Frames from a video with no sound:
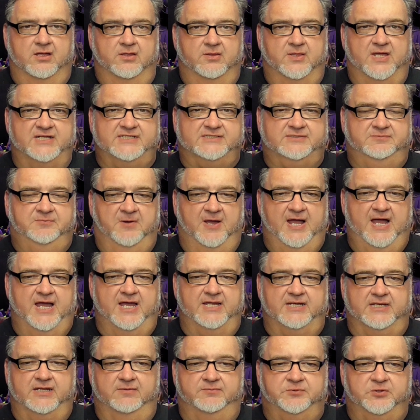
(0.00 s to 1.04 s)
That's
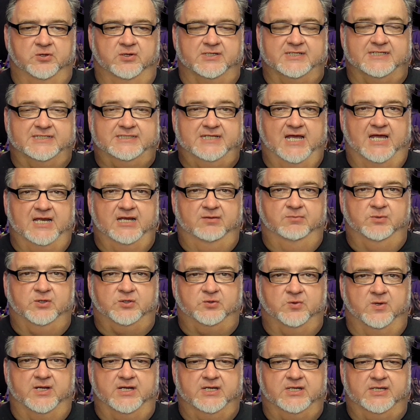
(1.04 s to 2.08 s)
fine if you're deciding
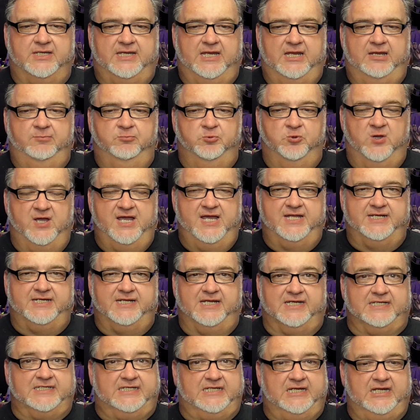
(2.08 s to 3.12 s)
between Team Red
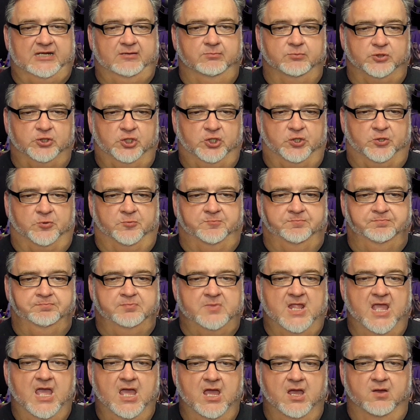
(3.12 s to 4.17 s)
and Team Blue
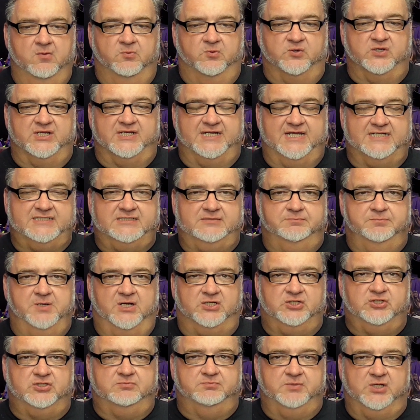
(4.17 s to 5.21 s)
for your next
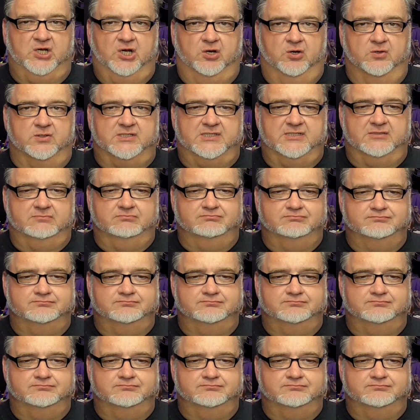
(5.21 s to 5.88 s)
budget build.